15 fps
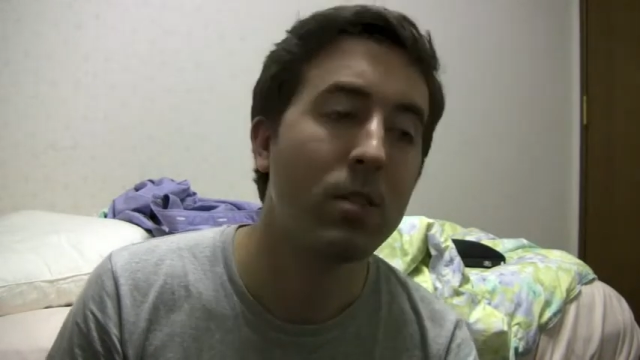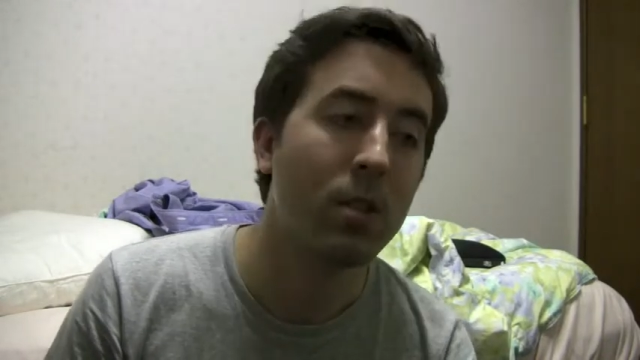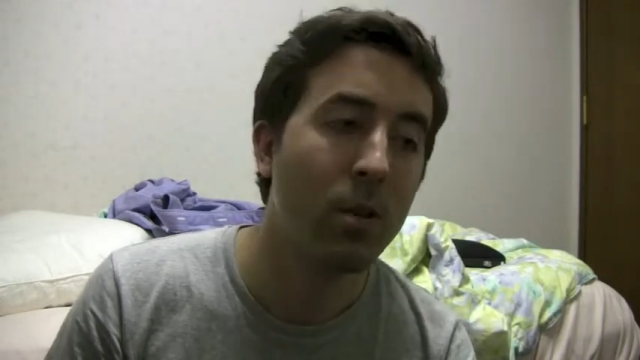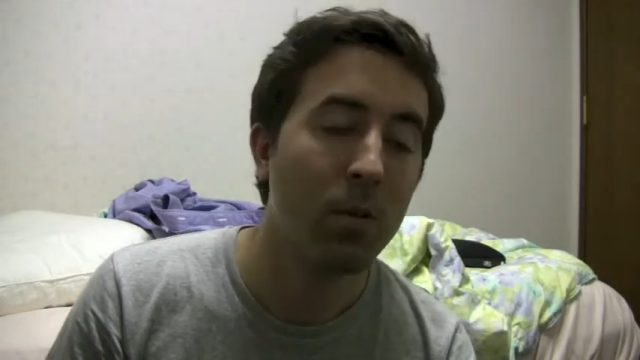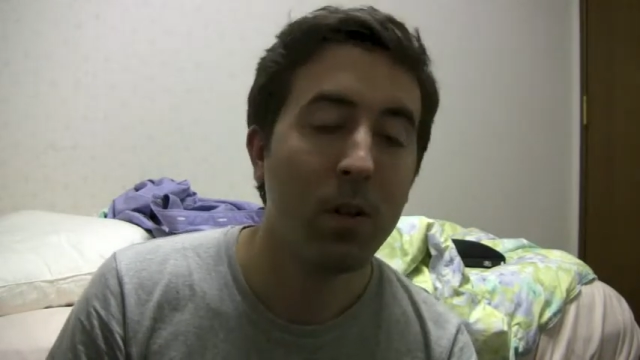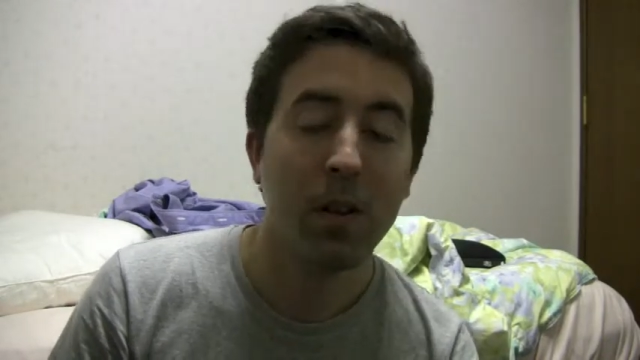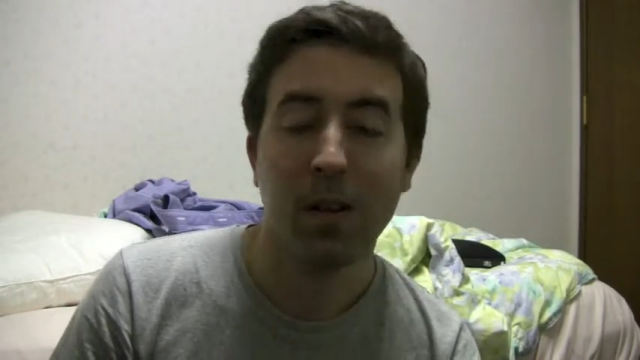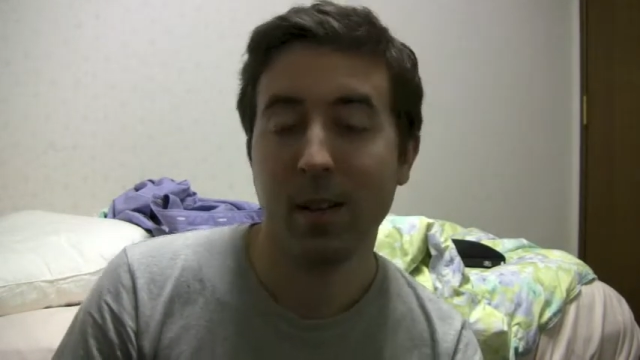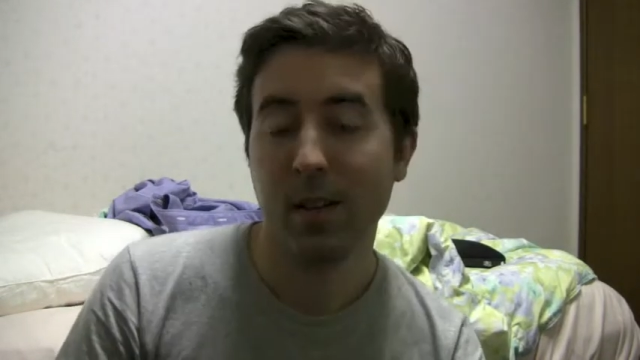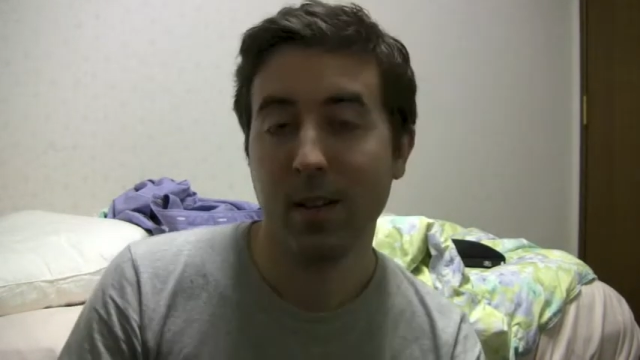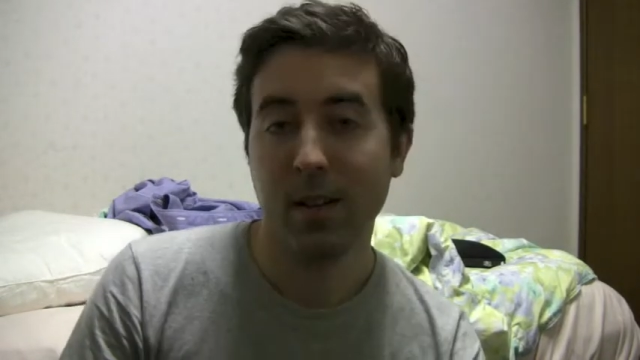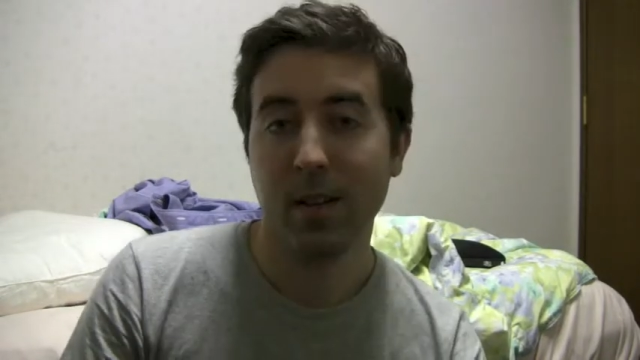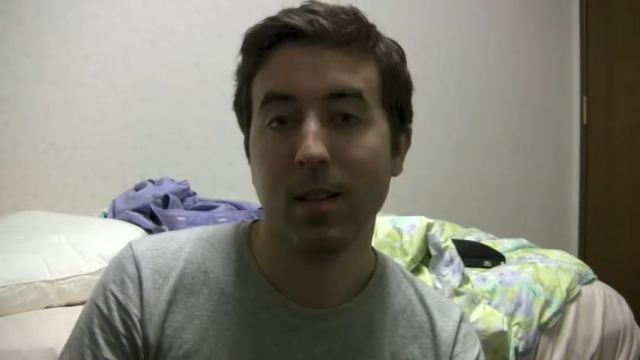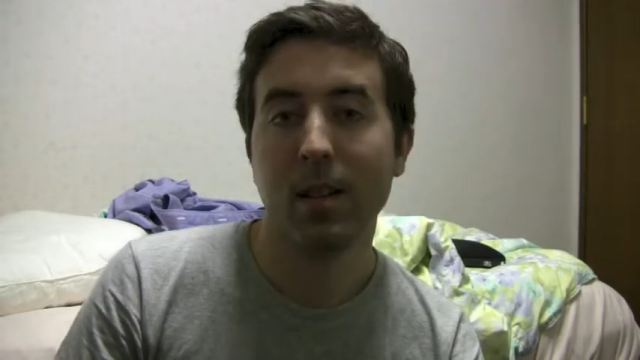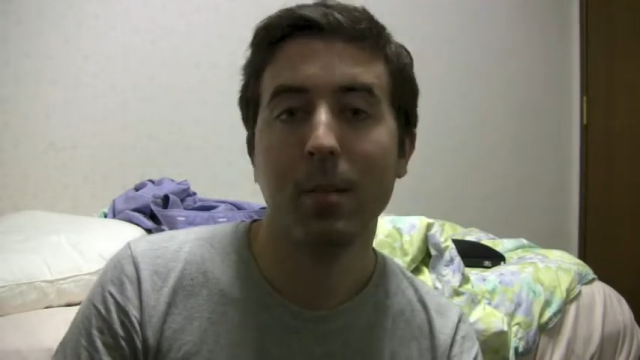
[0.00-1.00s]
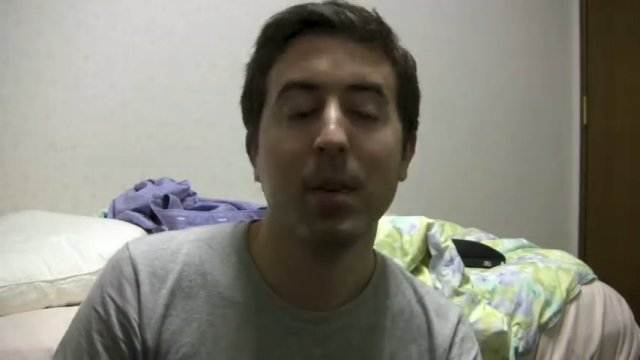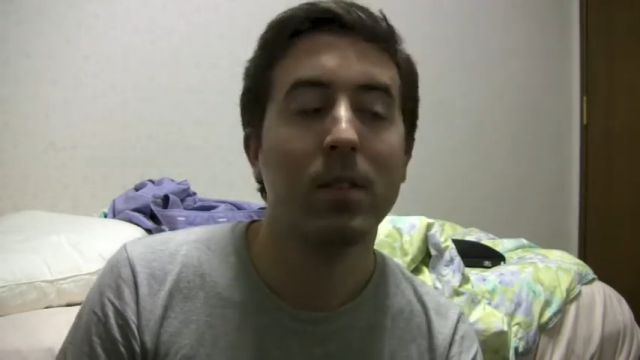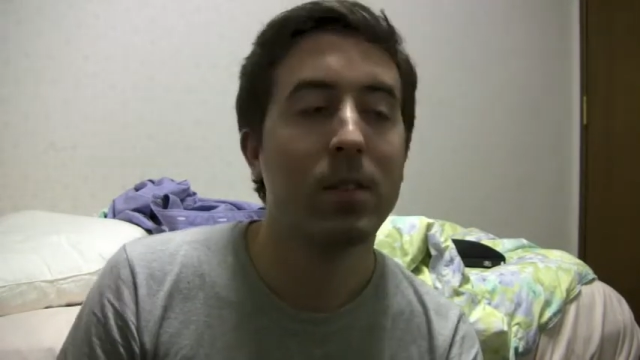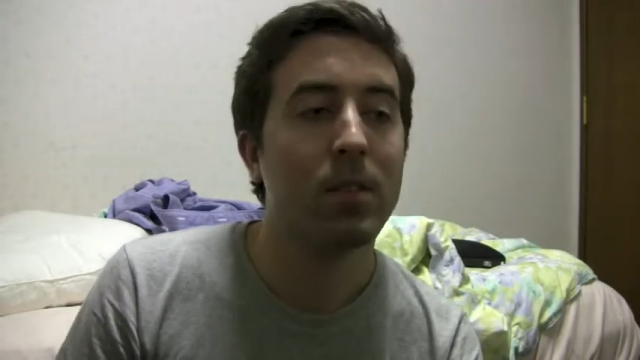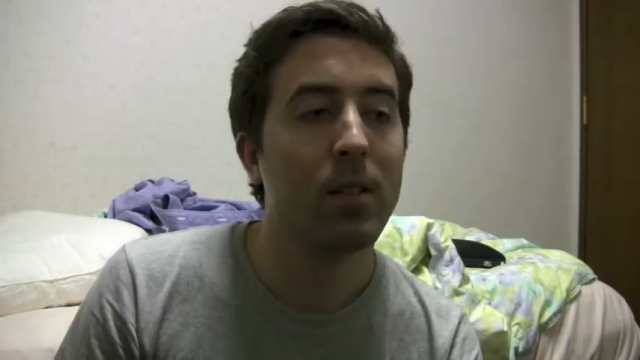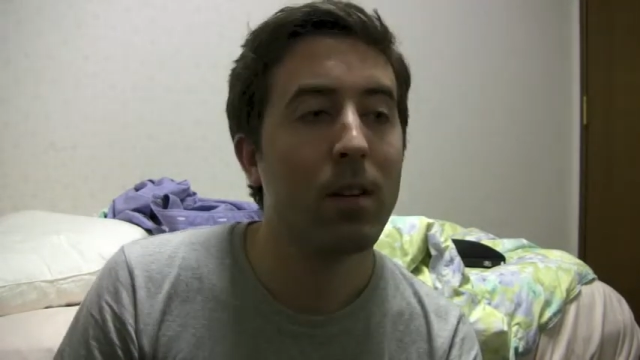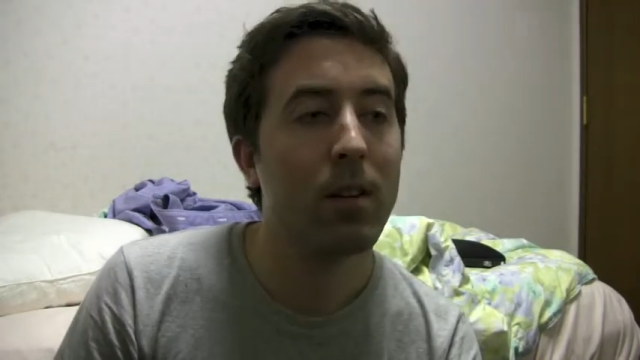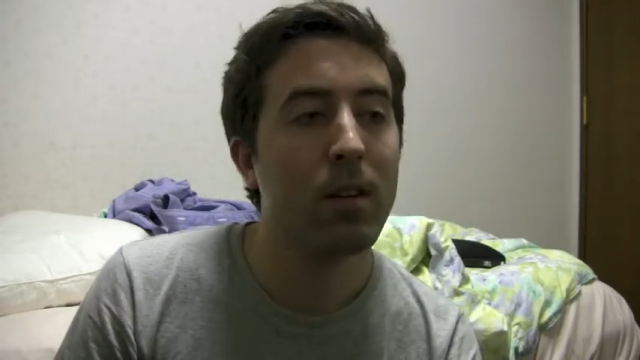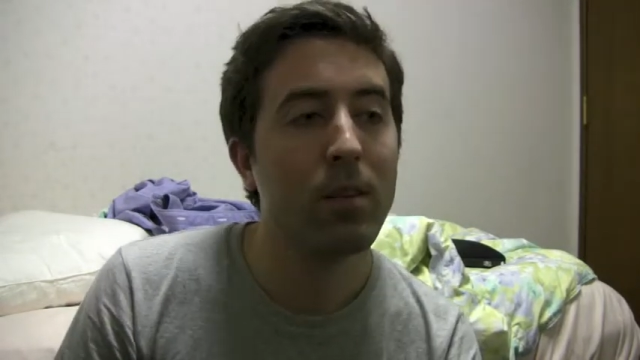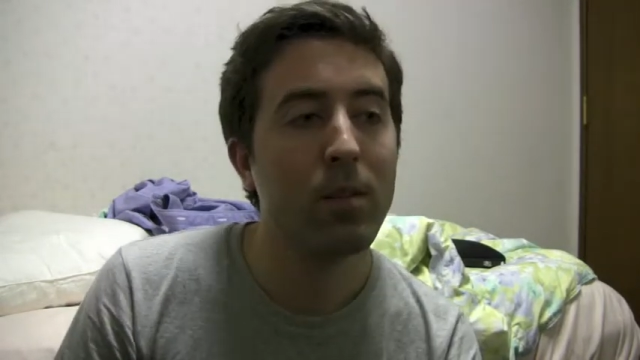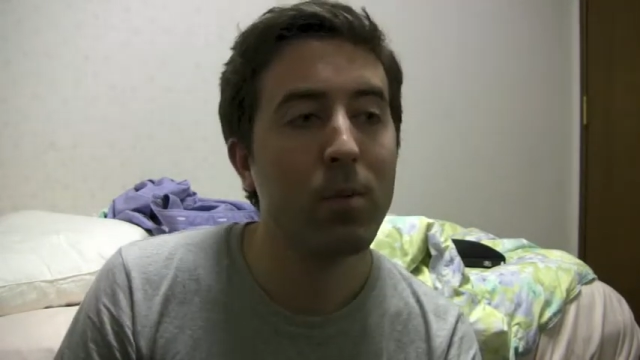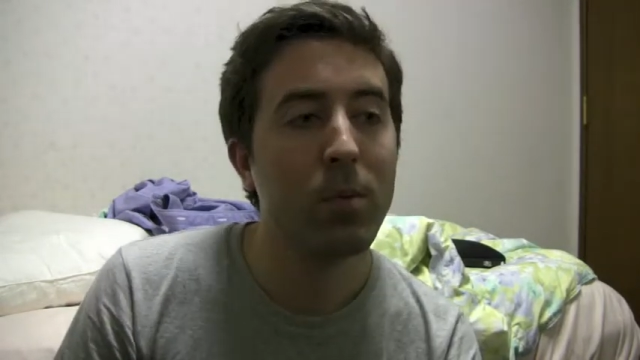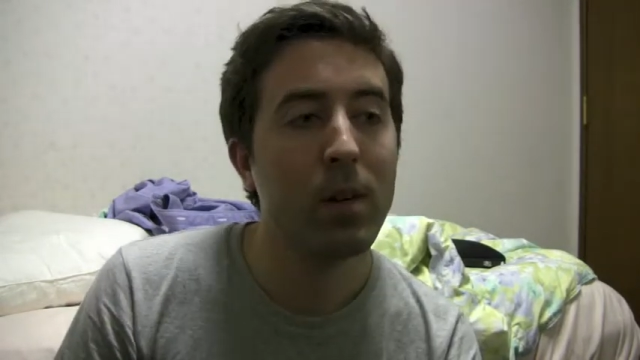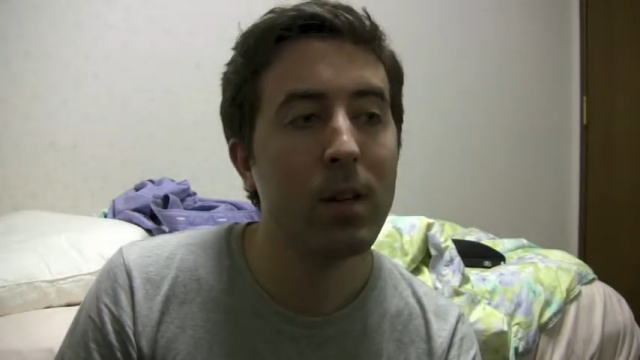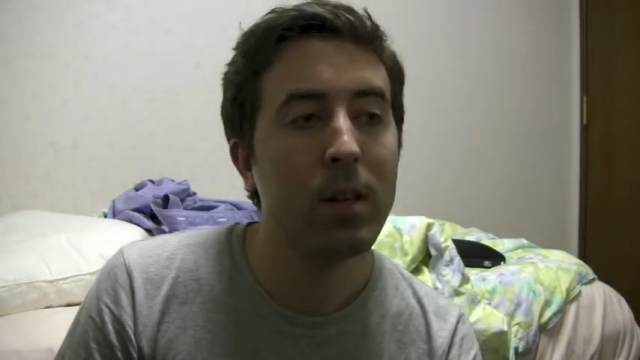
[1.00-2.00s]
So let me start
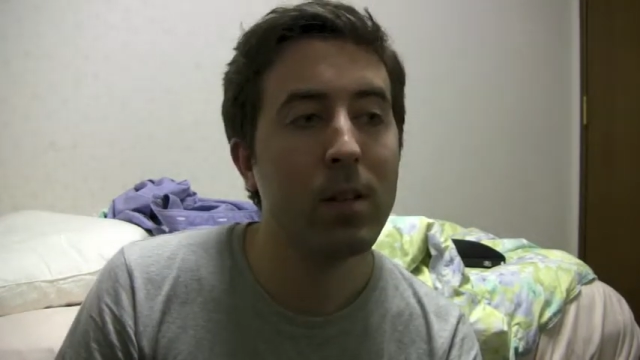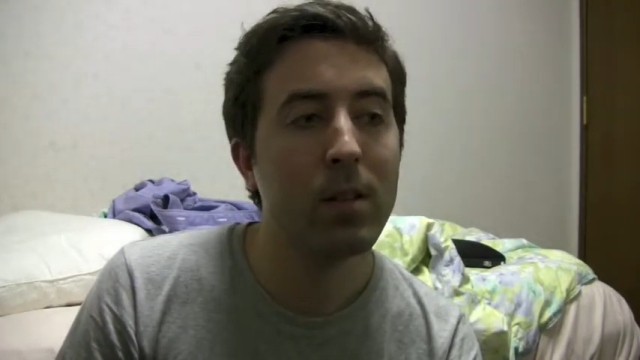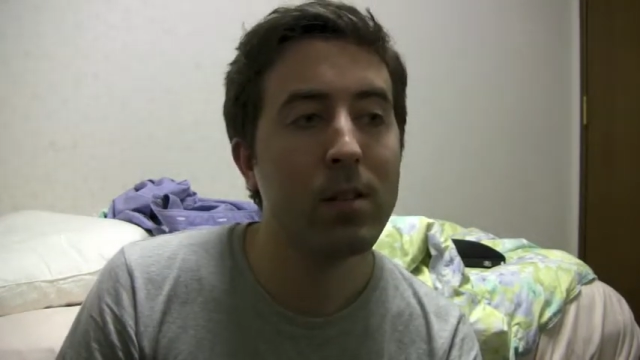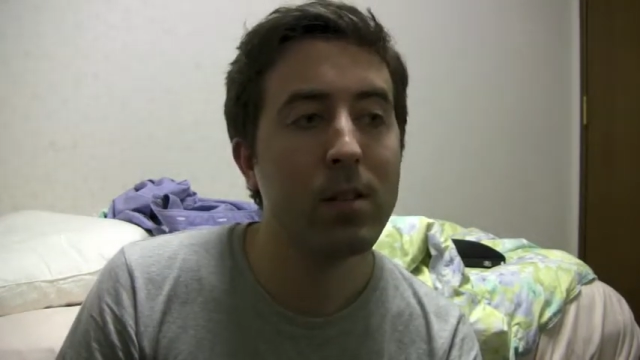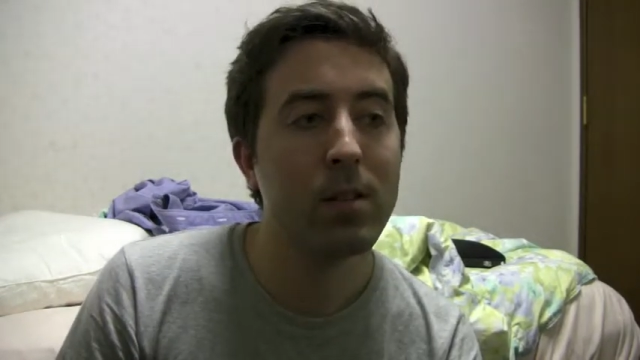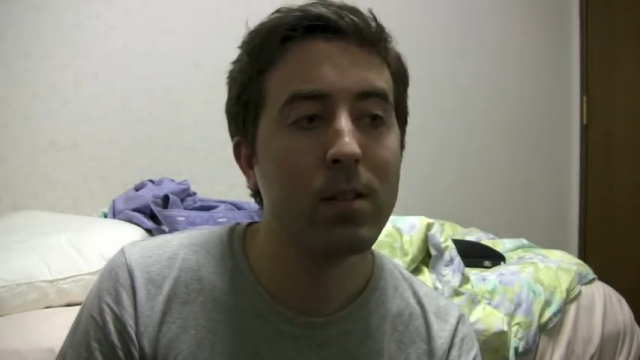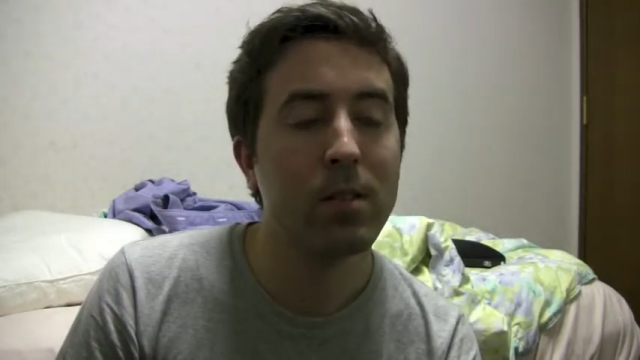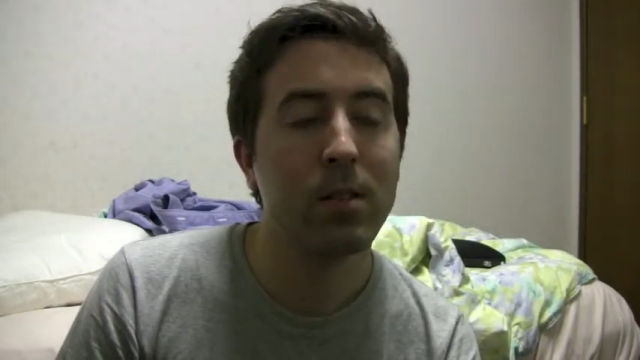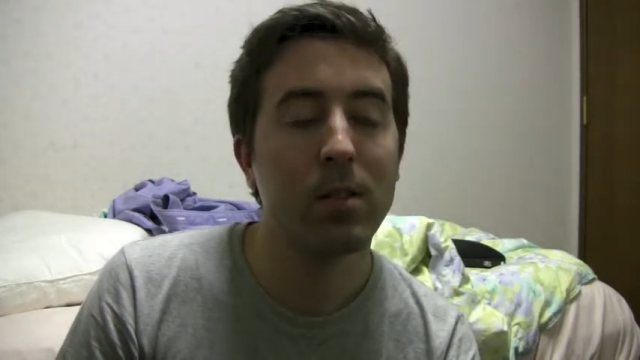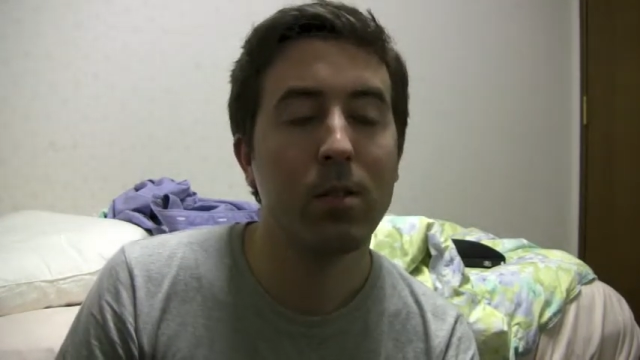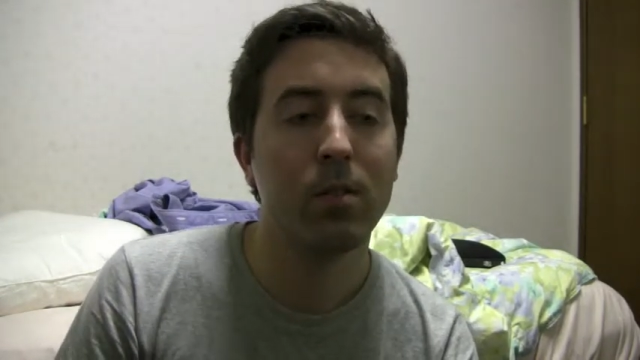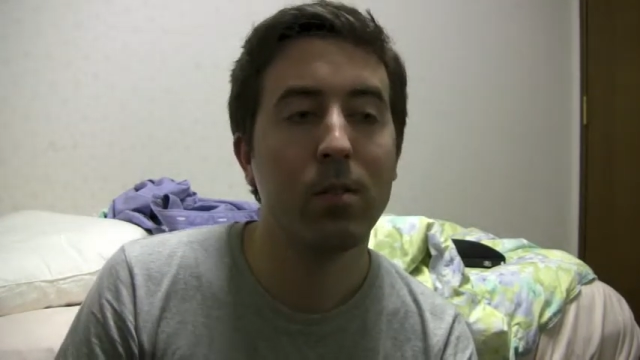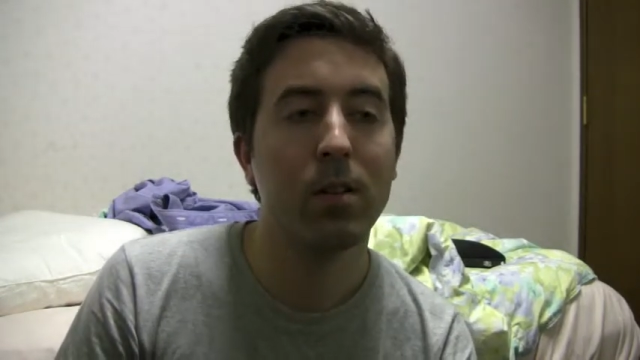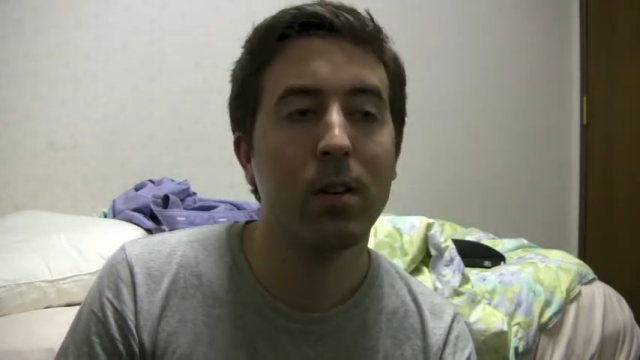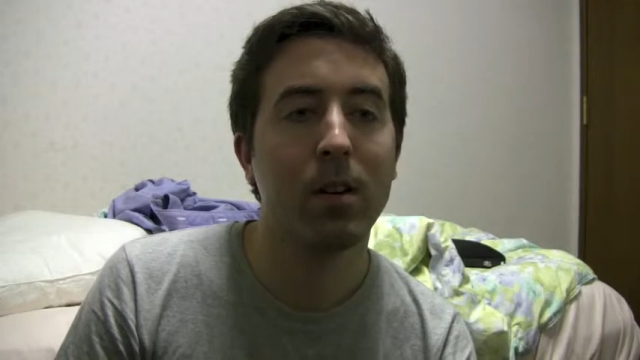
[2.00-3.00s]
with just, you know,